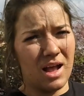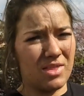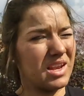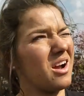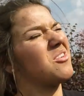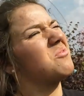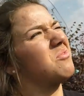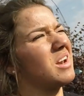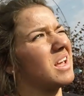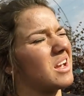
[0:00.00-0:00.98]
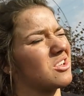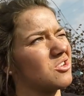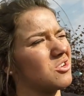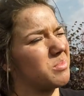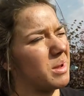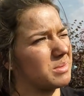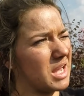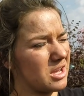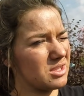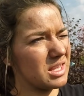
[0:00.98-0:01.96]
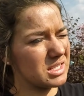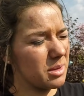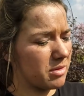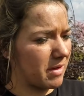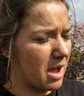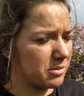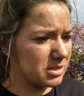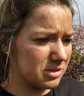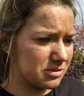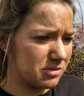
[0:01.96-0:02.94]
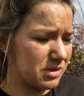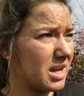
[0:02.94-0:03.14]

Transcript: And then hopefully I should be able to catch the next couple of hours of